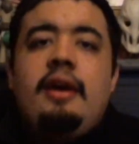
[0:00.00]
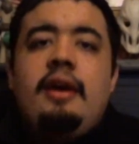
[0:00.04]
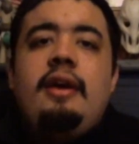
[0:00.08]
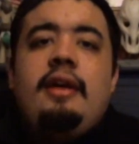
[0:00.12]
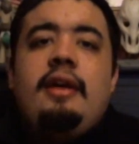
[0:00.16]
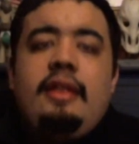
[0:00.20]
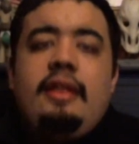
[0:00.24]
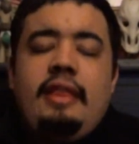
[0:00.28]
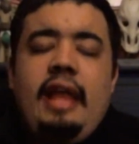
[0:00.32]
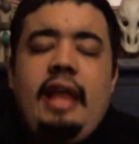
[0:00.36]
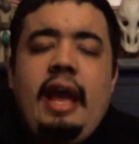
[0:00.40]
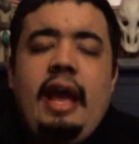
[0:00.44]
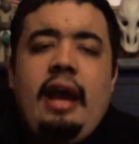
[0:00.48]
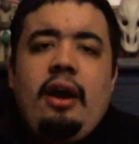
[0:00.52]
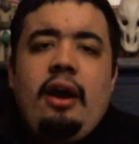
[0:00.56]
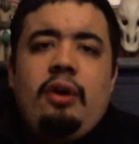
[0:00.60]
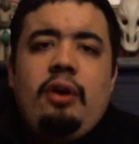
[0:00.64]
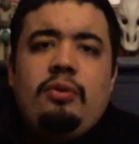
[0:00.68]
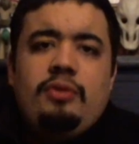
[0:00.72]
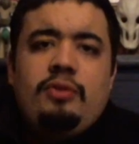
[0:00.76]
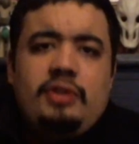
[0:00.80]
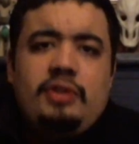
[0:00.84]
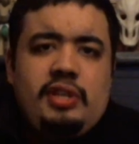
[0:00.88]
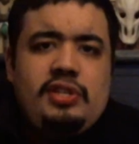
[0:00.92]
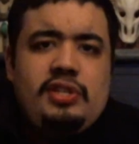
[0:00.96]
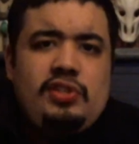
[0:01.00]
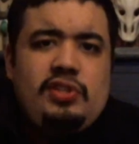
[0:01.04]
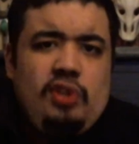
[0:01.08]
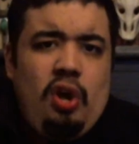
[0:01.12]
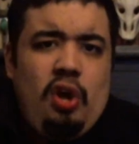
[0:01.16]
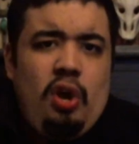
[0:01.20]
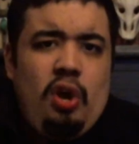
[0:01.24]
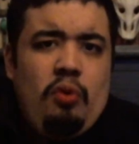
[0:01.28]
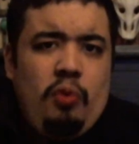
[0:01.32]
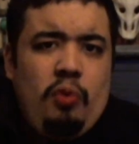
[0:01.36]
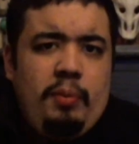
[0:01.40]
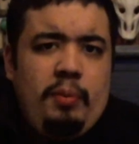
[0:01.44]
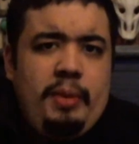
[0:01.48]
Now, the
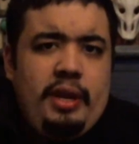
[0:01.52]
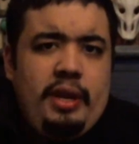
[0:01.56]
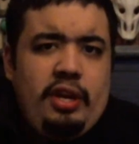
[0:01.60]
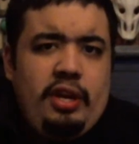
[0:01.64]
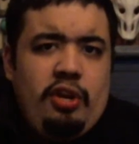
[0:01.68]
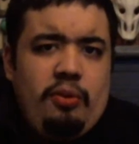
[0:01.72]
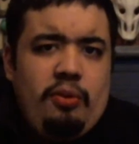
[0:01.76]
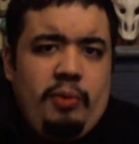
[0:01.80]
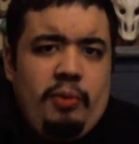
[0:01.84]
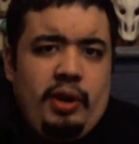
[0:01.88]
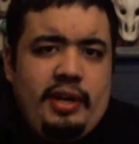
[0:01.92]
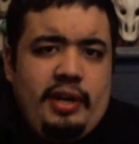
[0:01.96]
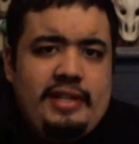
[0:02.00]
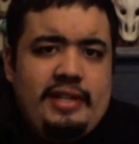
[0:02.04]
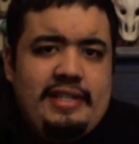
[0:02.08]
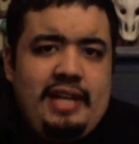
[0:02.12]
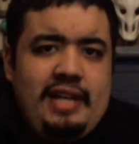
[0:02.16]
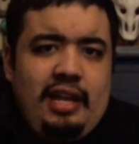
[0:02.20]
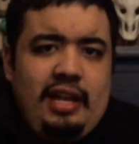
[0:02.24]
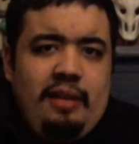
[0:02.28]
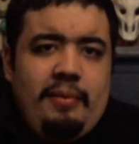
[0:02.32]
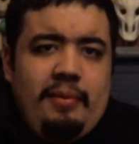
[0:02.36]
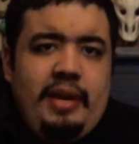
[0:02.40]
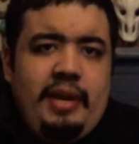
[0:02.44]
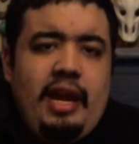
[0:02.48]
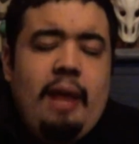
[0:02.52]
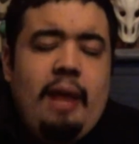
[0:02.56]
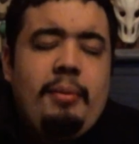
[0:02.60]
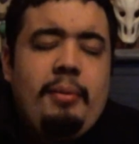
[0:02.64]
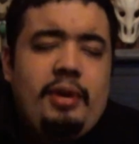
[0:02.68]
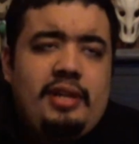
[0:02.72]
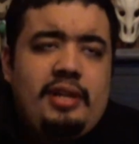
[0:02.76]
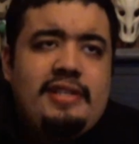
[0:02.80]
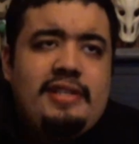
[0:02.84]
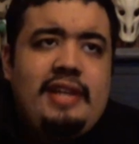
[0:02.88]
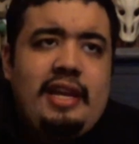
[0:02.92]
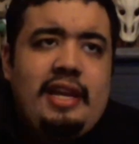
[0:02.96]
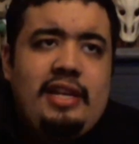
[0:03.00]
song What My Cutie Mark Is Telling Me, I'm going
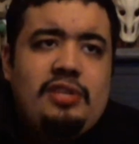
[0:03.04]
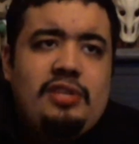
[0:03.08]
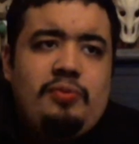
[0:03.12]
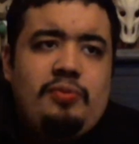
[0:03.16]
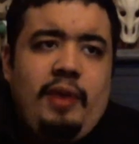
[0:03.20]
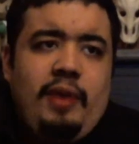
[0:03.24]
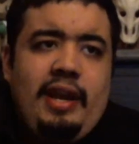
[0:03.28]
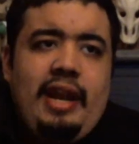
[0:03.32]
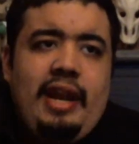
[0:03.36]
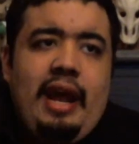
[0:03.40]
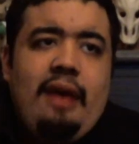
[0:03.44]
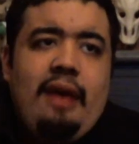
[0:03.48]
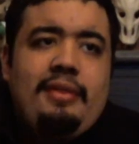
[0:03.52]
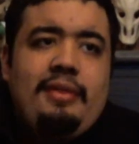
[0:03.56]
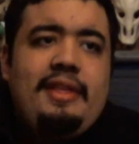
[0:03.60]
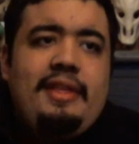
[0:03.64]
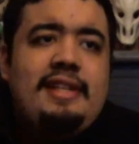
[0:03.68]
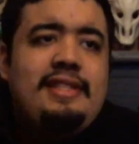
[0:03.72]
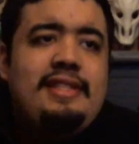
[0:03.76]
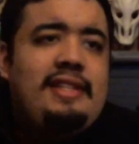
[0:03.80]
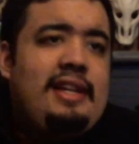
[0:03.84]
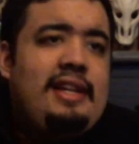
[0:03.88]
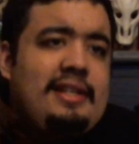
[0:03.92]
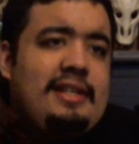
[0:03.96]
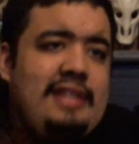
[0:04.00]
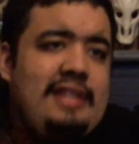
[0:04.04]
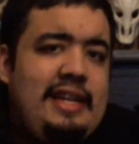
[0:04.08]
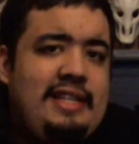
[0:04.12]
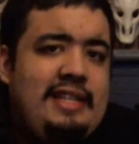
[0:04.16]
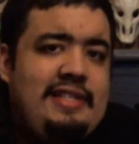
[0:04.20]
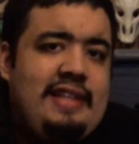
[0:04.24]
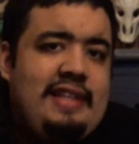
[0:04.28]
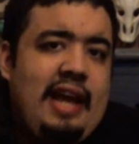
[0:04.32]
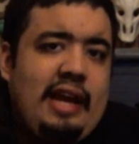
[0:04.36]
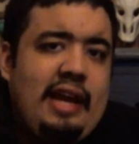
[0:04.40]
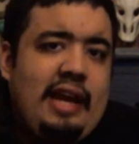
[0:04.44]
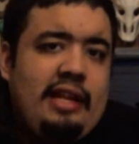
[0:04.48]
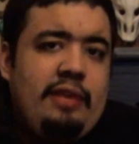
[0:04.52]
to say this right now, this does
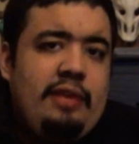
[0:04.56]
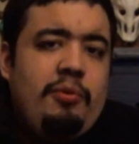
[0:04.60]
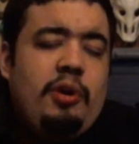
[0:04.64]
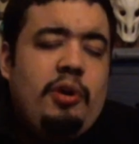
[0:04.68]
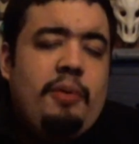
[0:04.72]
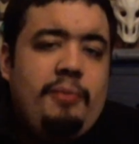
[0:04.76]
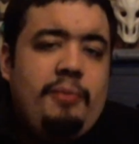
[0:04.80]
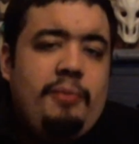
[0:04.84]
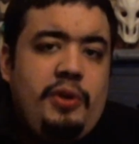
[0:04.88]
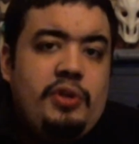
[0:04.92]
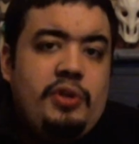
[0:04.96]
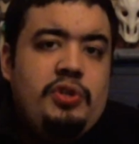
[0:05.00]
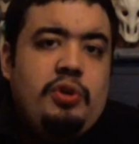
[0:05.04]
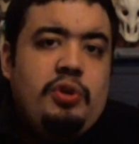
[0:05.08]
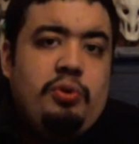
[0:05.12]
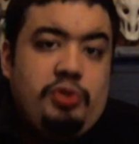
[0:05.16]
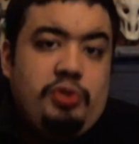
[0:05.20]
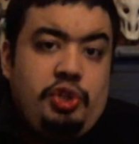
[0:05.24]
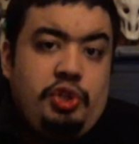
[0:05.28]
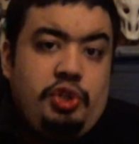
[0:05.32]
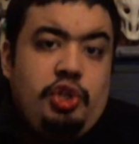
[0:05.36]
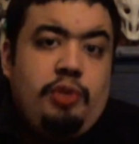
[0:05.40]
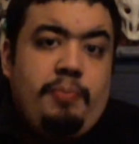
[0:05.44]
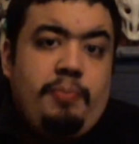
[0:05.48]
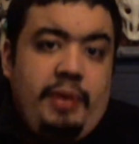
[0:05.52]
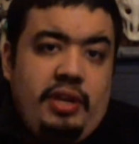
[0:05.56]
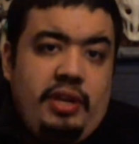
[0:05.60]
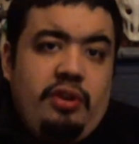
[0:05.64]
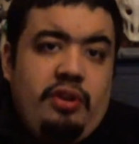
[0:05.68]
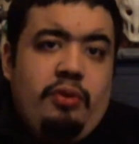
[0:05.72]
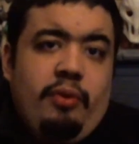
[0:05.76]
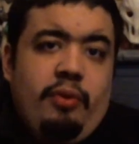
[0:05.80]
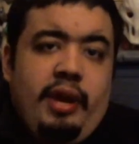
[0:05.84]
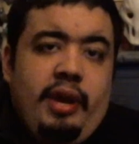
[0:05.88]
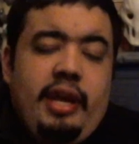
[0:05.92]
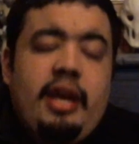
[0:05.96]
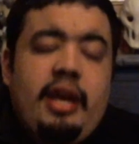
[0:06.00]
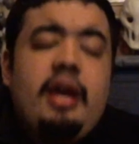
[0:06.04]
exactly what a musical should be
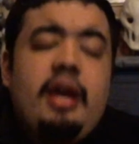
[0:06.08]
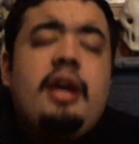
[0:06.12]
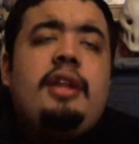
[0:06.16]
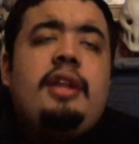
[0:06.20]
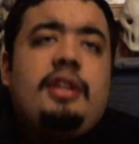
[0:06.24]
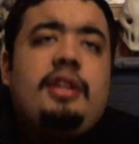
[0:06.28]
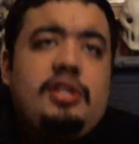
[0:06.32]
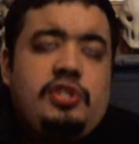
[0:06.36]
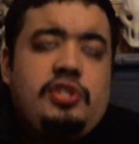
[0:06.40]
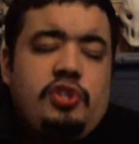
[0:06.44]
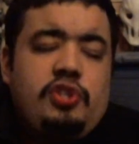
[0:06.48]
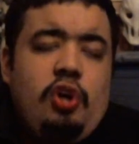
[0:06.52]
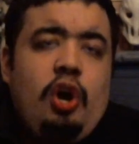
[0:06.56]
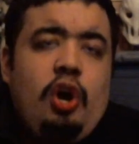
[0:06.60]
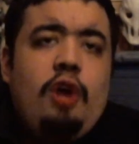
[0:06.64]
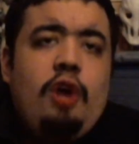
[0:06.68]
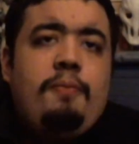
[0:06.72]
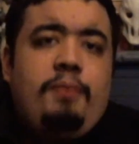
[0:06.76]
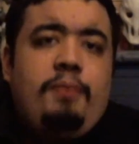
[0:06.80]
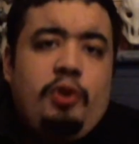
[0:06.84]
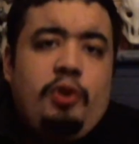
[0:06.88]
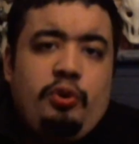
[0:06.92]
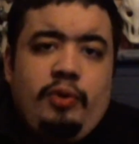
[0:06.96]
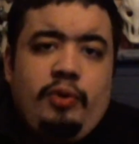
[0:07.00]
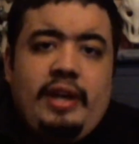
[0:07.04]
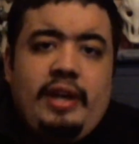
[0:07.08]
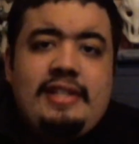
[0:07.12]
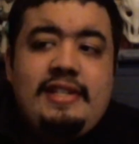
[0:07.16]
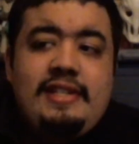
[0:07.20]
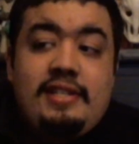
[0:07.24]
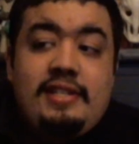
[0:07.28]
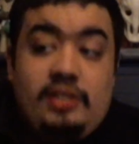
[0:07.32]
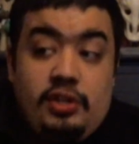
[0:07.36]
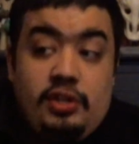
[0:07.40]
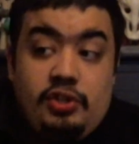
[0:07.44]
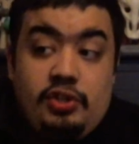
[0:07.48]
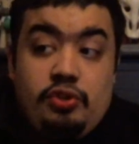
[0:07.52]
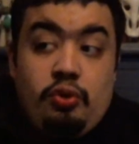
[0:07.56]
doing. The song
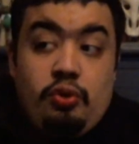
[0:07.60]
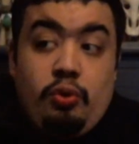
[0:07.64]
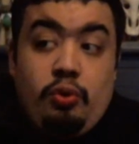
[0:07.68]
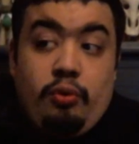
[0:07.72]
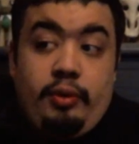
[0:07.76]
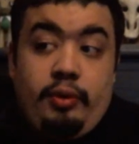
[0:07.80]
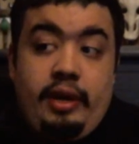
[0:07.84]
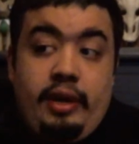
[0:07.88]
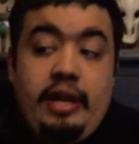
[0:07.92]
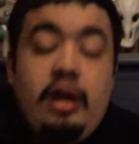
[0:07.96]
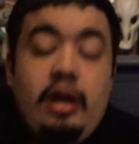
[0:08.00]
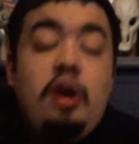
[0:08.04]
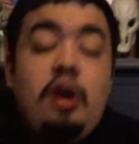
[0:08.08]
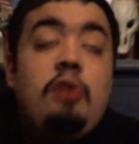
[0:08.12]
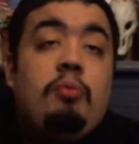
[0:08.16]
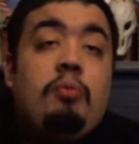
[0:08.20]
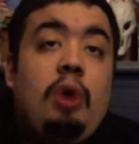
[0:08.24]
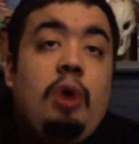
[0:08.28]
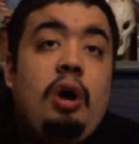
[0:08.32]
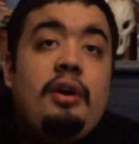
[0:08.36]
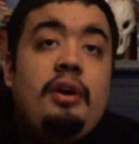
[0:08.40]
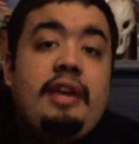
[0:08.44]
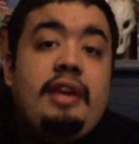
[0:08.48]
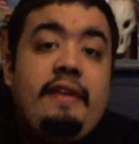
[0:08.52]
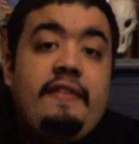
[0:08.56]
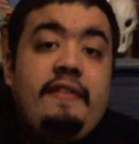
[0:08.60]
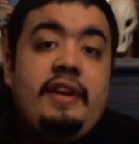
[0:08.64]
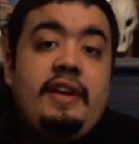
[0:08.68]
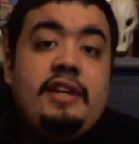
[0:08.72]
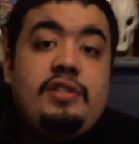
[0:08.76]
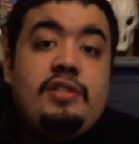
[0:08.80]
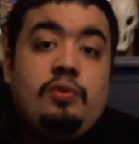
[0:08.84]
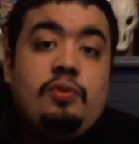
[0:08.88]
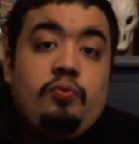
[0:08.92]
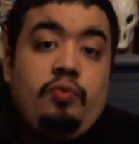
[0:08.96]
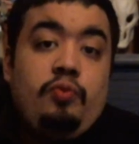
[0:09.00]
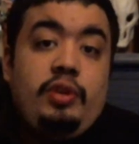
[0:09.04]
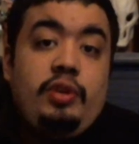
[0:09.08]
progresses the story while giving
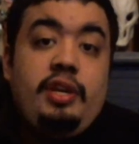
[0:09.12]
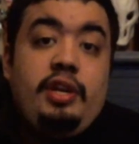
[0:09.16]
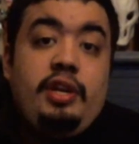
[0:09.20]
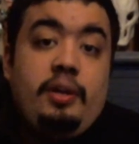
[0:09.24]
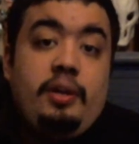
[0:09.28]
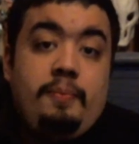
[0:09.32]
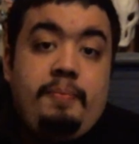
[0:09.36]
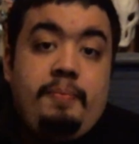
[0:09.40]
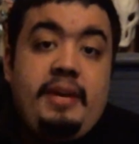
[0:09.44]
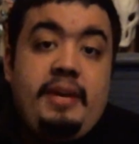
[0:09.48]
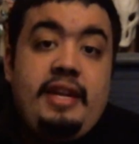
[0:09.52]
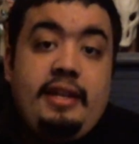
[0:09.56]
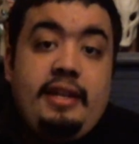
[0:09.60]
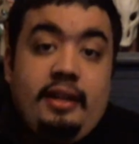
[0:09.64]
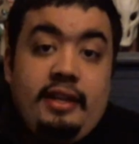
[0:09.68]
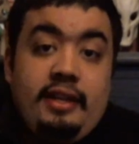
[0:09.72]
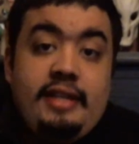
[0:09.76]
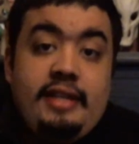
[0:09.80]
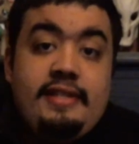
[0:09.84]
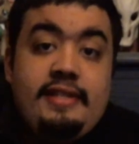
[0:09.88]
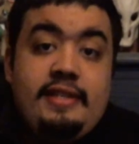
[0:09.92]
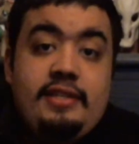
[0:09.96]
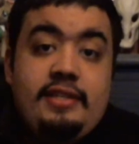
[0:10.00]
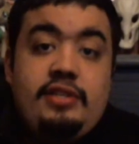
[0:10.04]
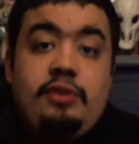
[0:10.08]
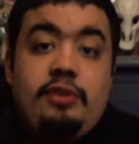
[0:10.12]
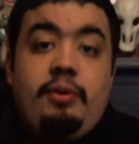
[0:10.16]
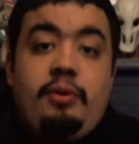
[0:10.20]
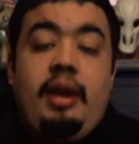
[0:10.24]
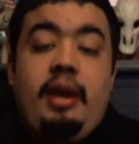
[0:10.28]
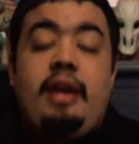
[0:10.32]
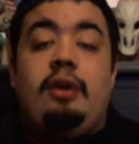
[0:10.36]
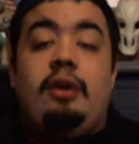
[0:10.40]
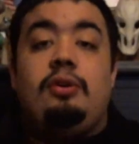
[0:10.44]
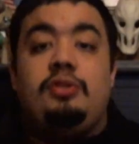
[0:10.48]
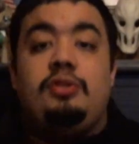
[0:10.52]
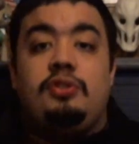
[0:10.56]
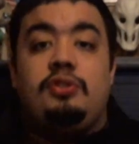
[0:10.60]
us a really good beat to listen to,
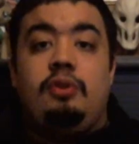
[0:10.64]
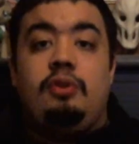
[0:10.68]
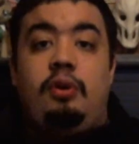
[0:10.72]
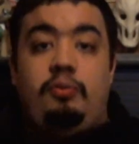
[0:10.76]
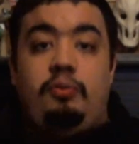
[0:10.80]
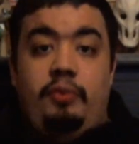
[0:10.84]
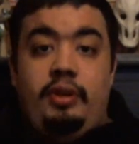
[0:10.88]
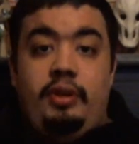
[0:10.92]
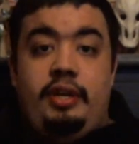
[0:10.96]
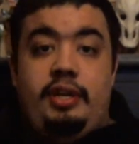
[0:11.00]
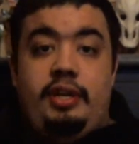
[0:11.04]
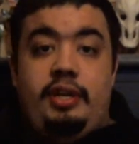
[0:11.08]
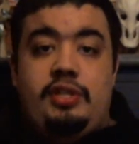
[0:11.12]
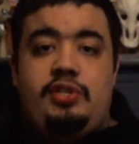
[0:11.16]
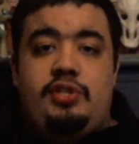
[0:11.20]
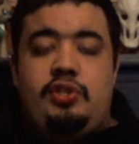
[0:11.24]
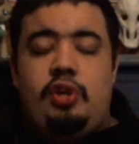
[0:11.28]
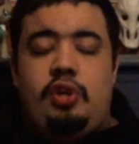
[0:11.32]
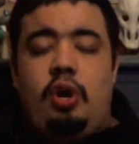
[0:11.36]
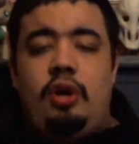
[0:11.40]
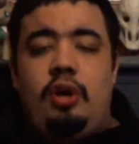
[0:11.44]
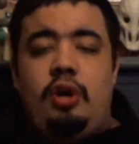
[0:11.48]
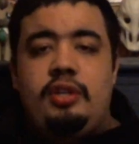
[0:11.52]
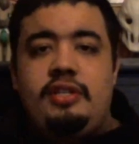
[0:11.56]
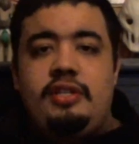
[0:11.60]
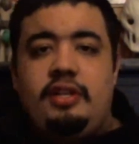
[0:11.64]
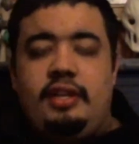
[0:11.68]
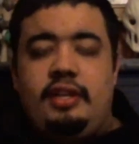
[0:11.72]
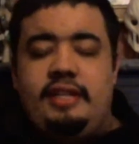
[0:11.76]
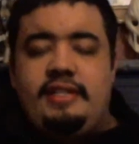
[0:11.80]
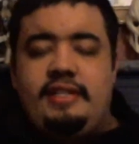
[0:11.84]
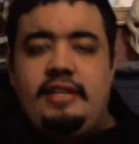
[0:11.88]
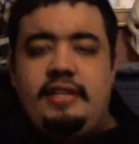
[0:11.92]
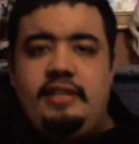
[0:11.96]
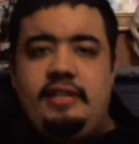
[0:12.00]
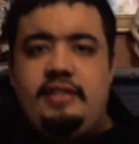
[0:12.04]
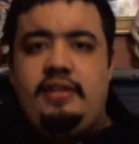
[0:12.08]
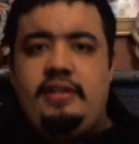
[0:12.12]
and also a really good song to
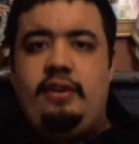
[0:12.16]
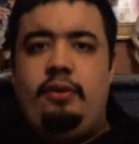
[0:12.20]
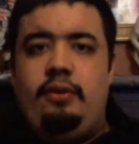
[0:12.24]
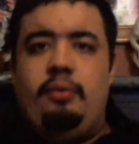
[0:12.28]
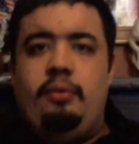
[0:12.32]
listen to.